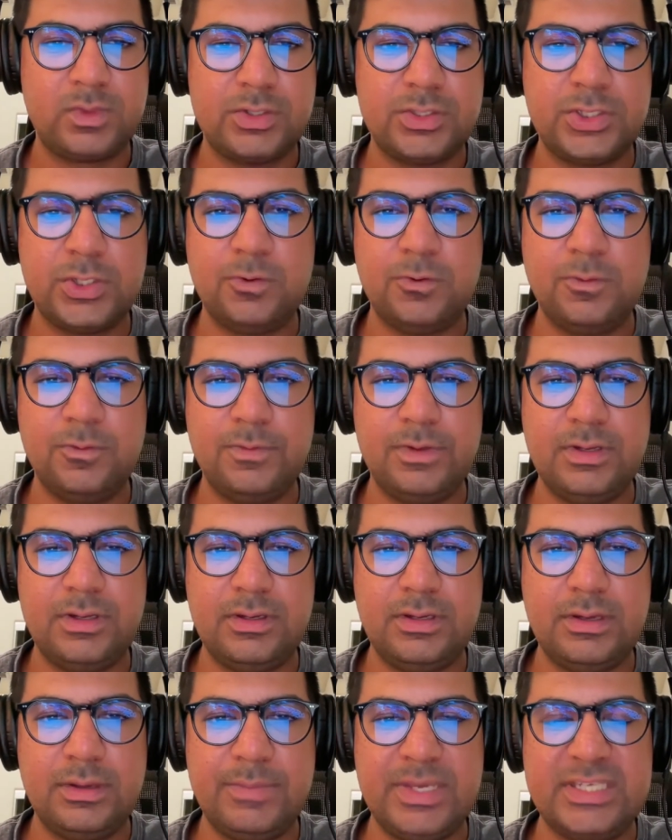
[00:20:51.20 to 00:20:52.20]
So
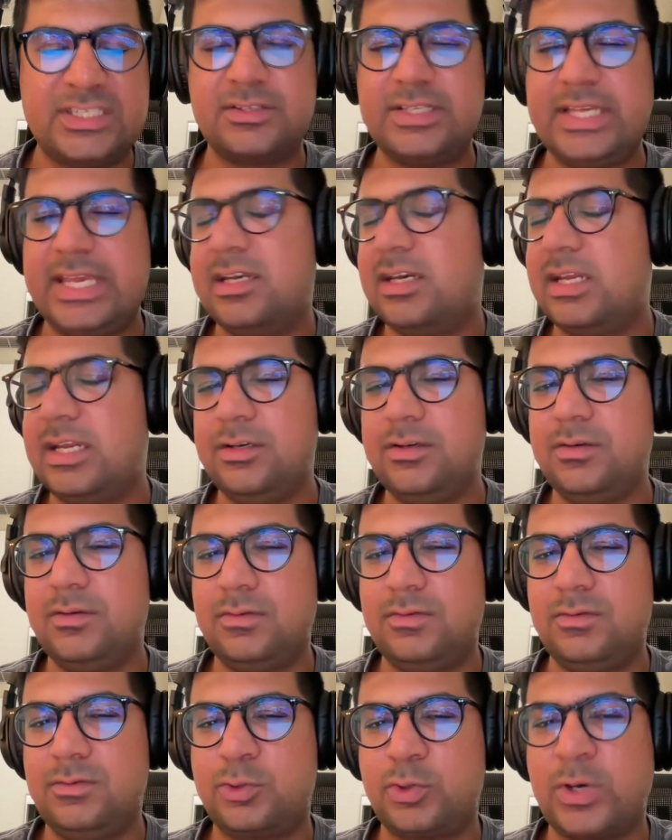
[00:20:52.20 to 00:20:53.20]
basically,
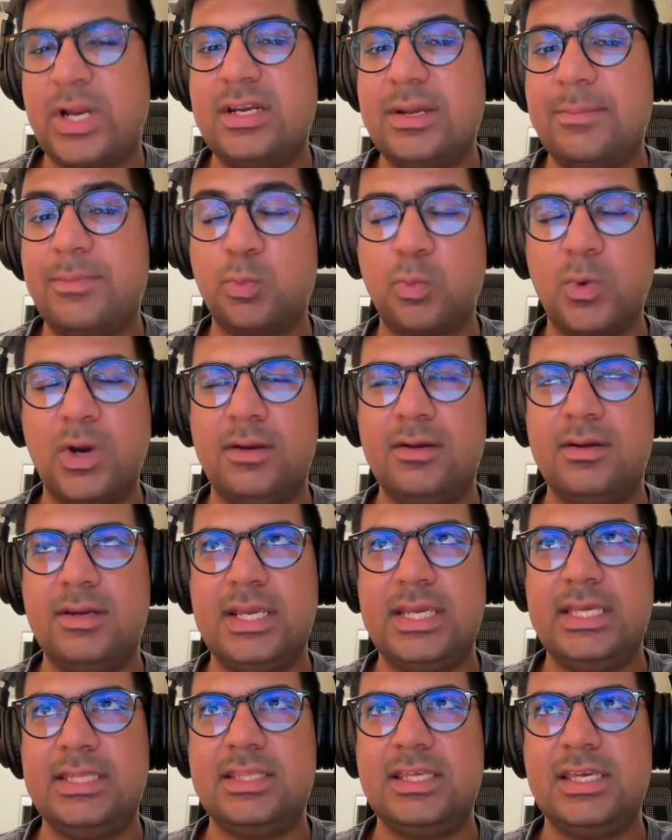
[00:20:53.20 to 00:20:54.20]
in trend number
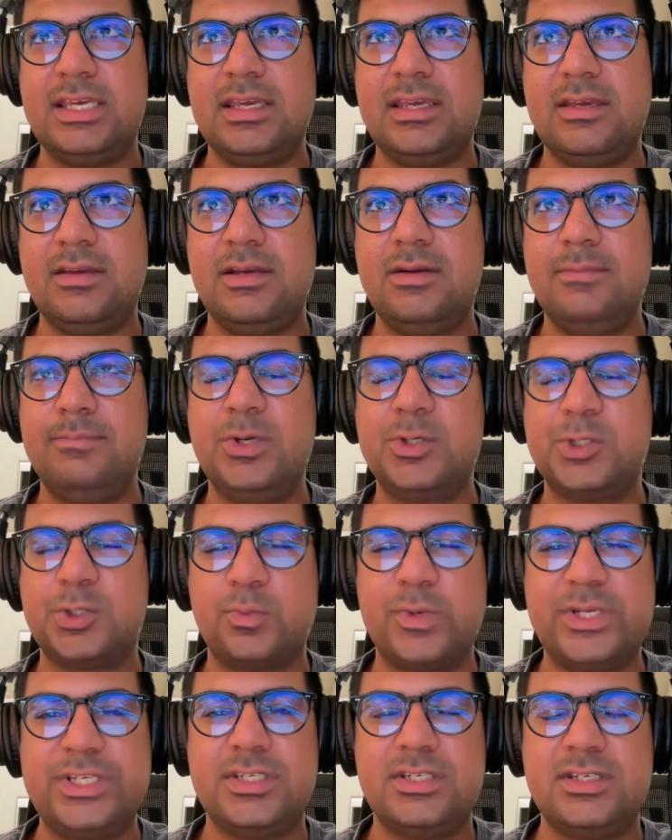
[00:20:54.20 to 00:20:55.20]
1 in the most
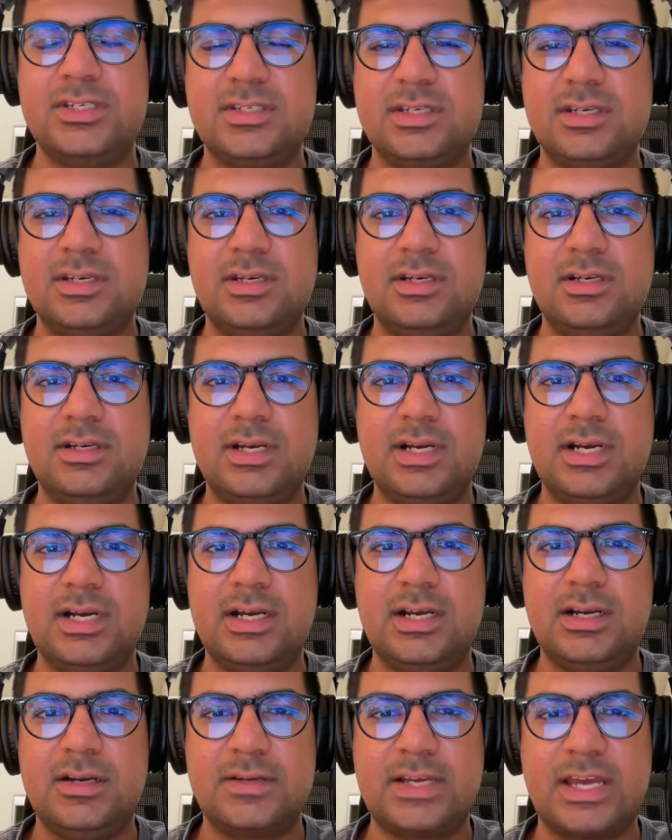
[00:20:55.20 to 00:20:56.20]
recent
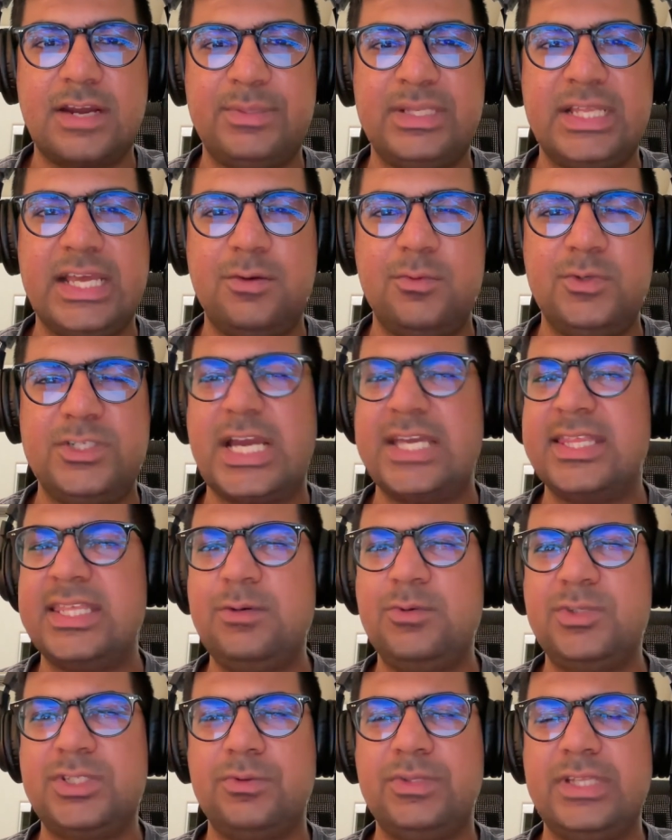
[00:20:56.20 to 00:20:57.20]
kind of plan, which I
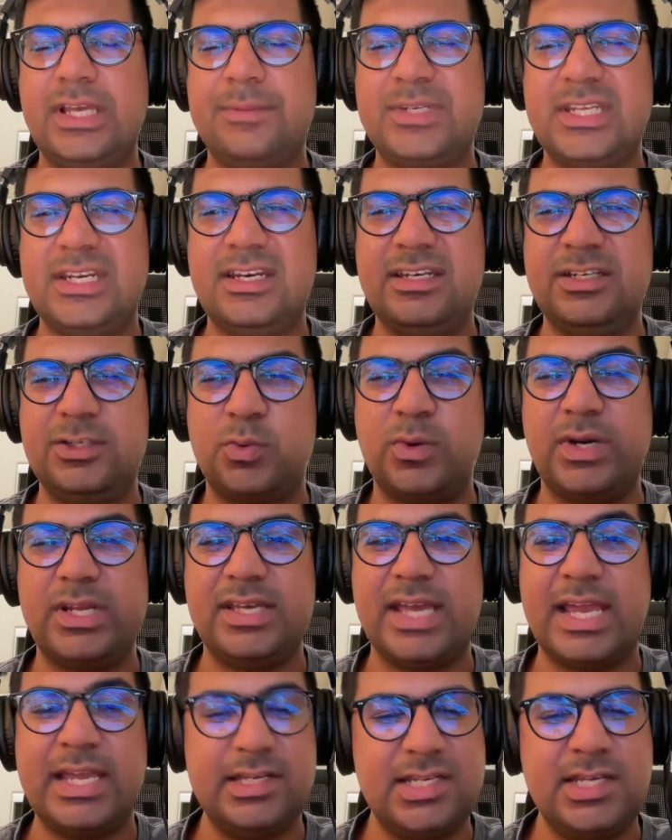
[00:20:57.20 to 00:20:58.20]
think was only updated in
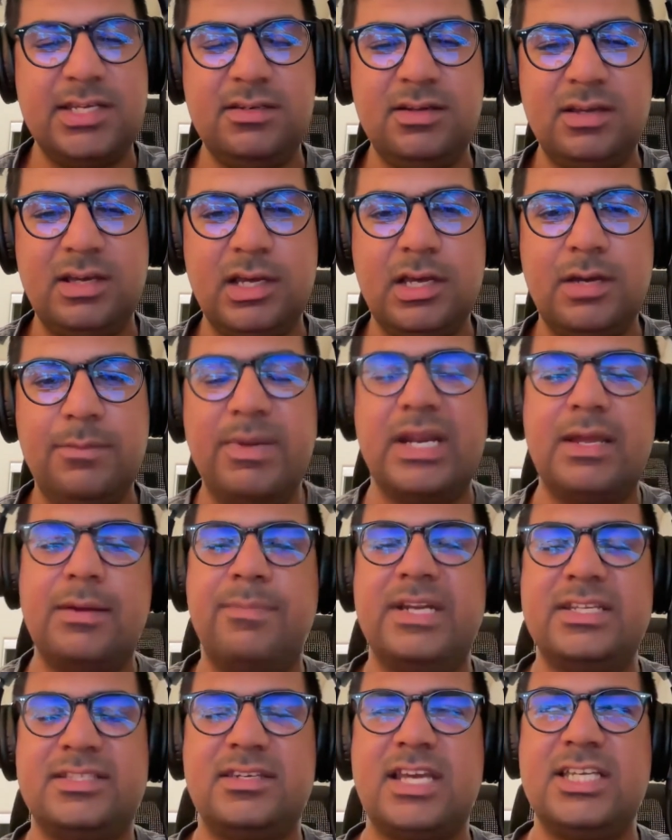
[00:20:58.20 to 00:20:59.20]
2018, but
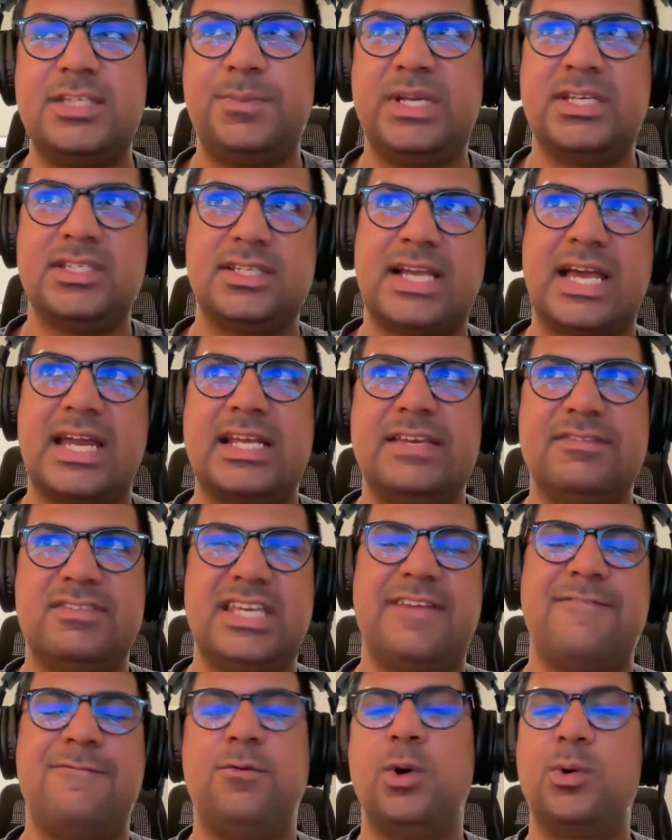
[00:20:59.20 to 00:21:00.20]
it's nice because it kind of
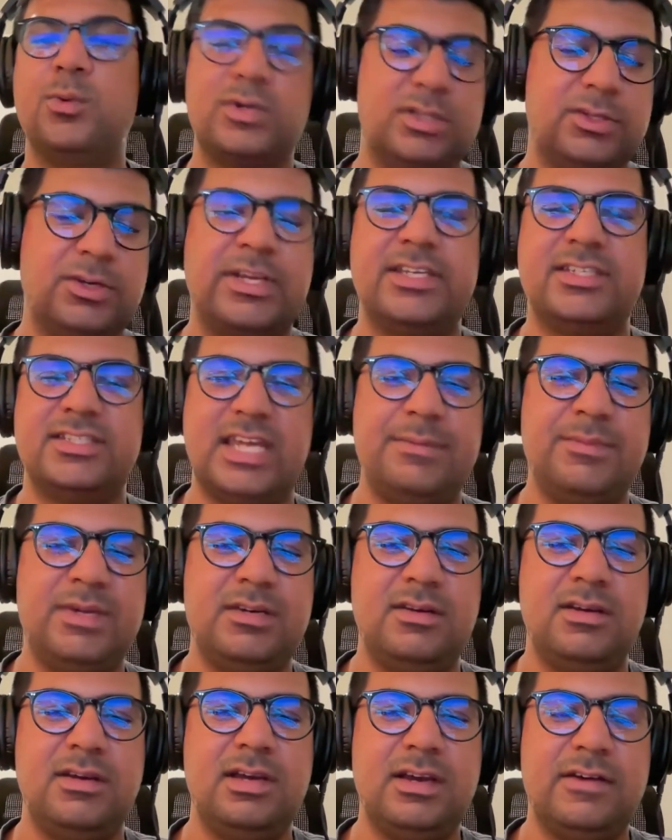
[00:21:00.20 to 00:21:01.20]
gives a forward-looking
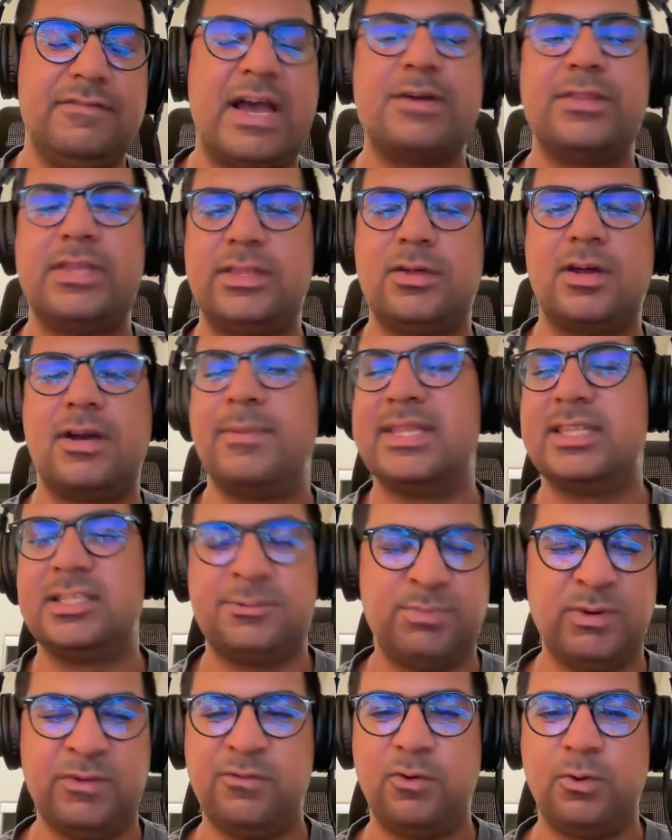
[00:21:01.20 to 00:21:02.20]
statement of how they thought about
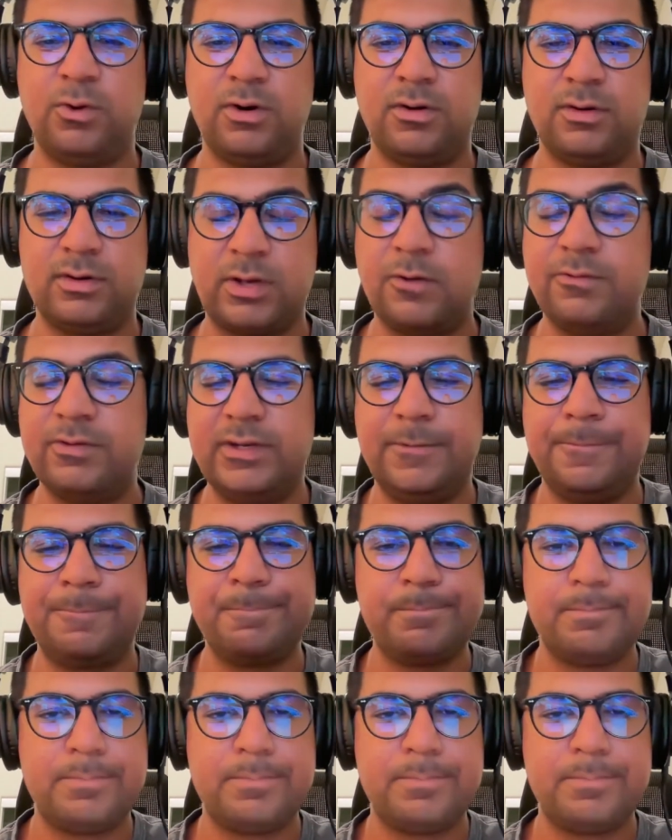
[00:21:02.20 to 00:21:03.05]
this before COVID.